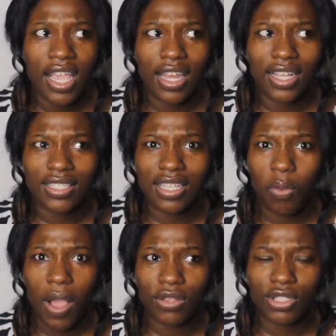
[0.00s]
And I
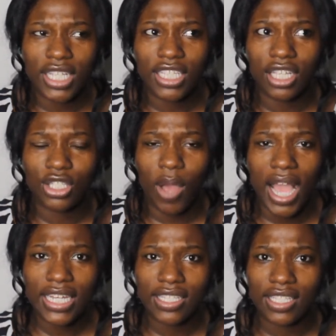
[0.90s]
said, wow. So I said, so
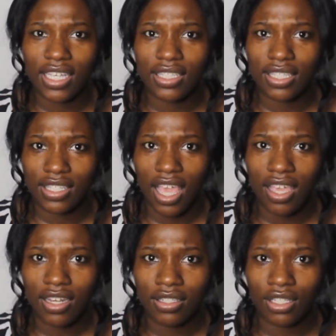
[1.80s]
I need to get to
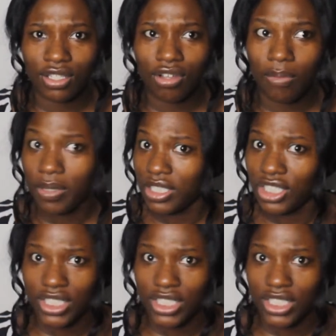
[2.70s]
10 to start pushing.